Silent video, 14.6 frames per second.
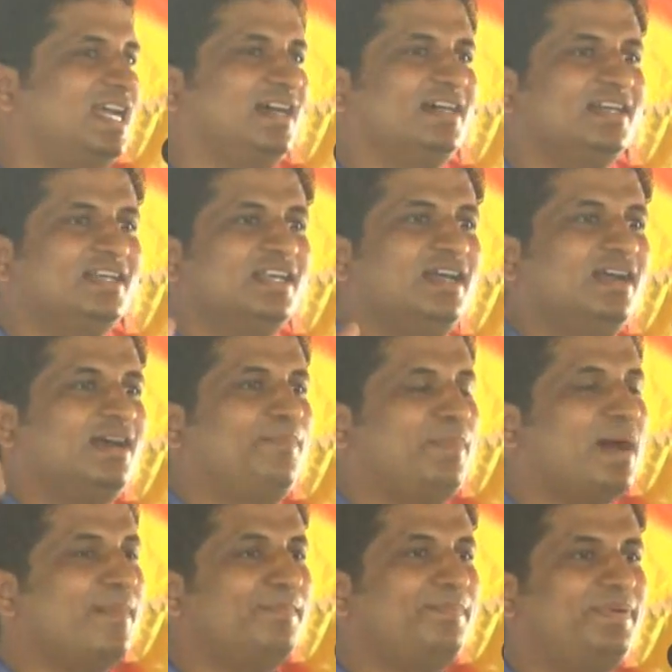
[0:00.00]
a
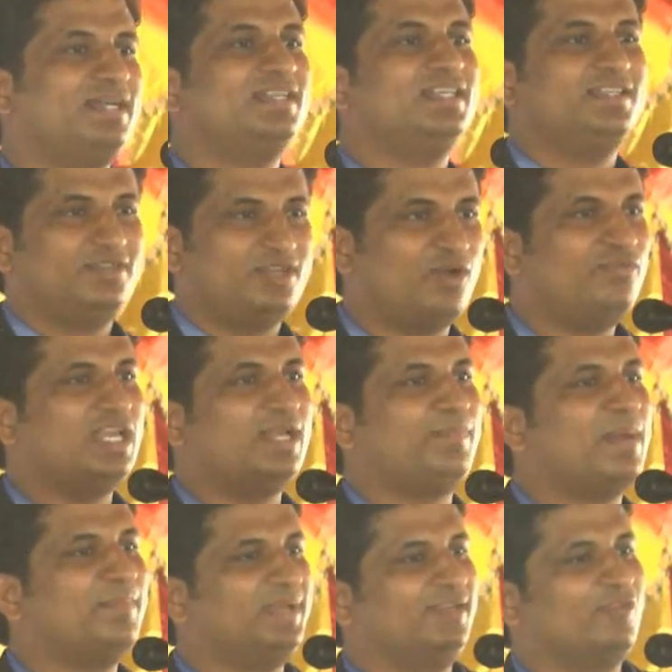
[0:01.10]
pump. Now we are
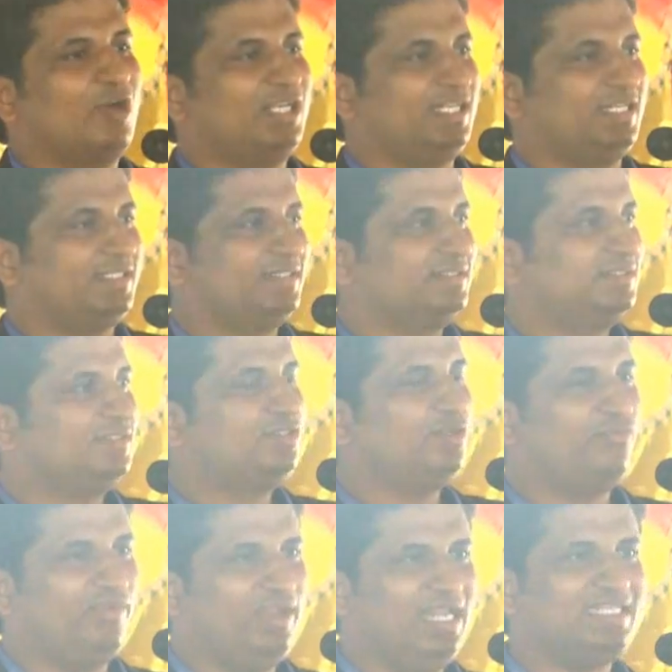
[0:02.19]
pumping water to
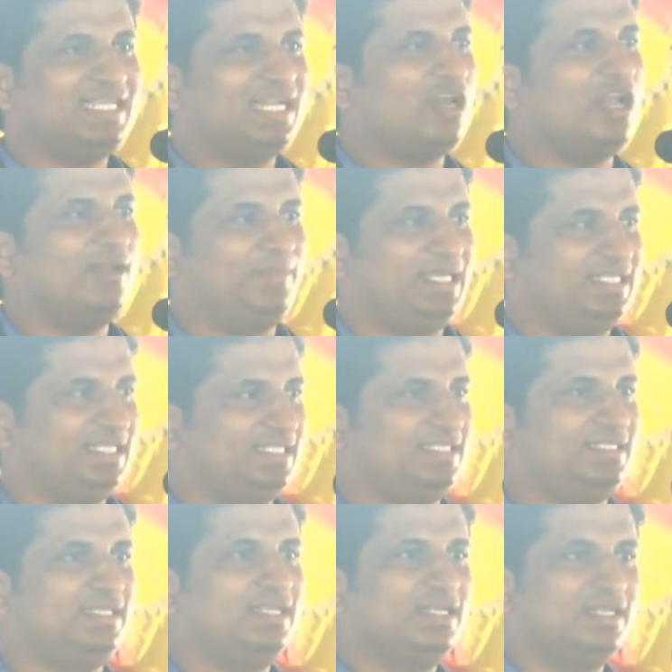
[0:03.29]
fields and all
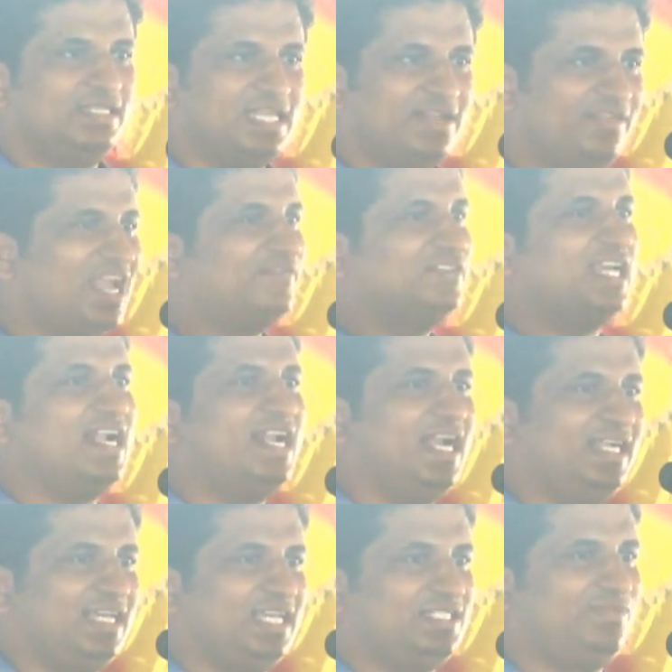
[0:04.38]
places. Then we have
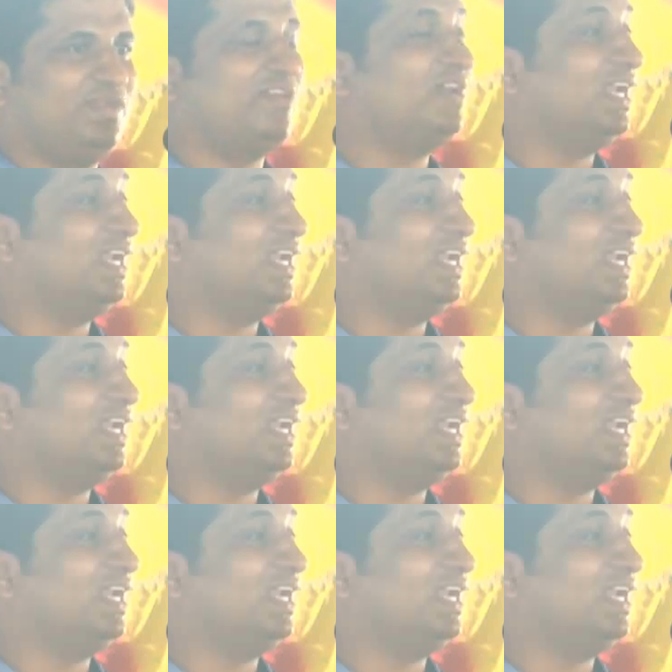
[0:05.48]
generators, we have